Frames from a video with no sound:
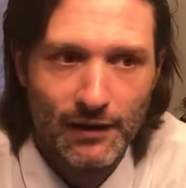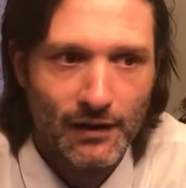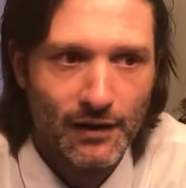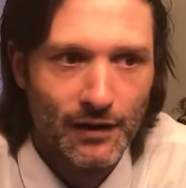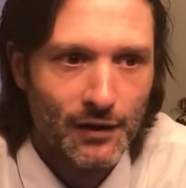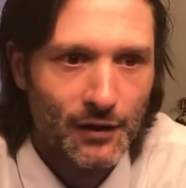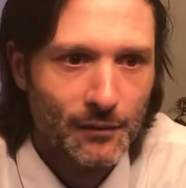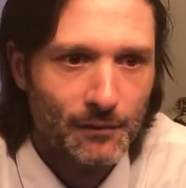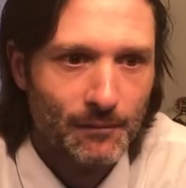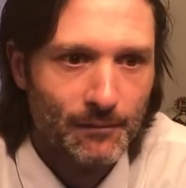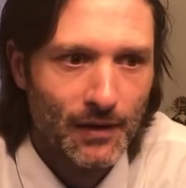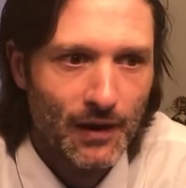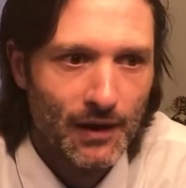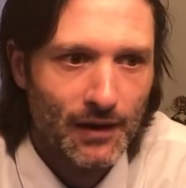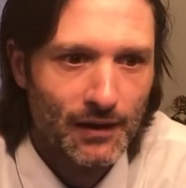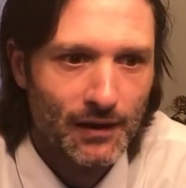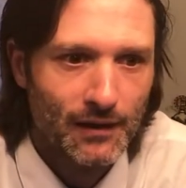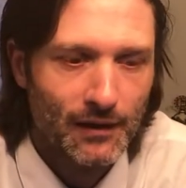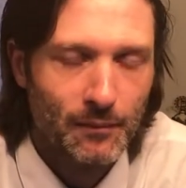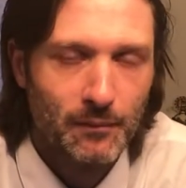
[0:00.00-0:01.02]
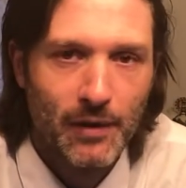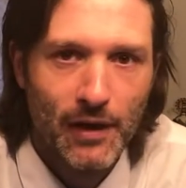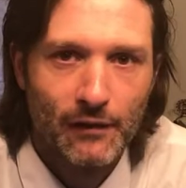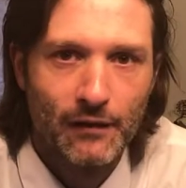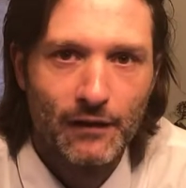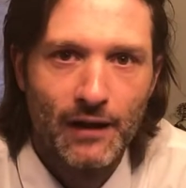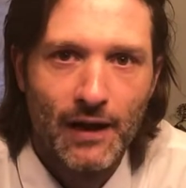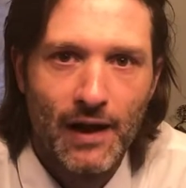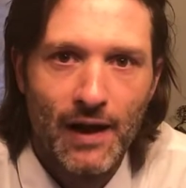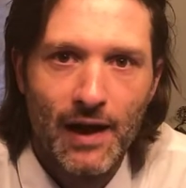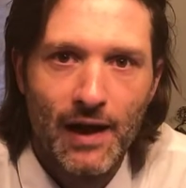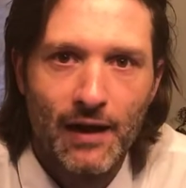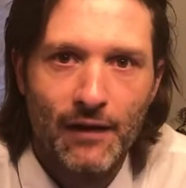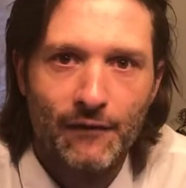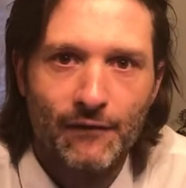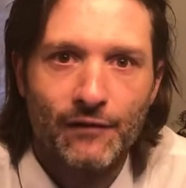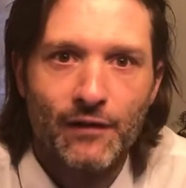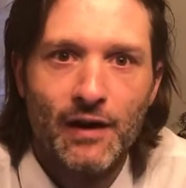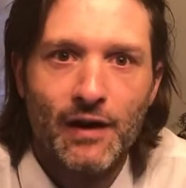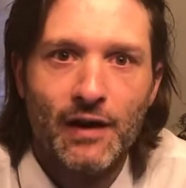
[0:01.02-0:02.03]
And it's better to have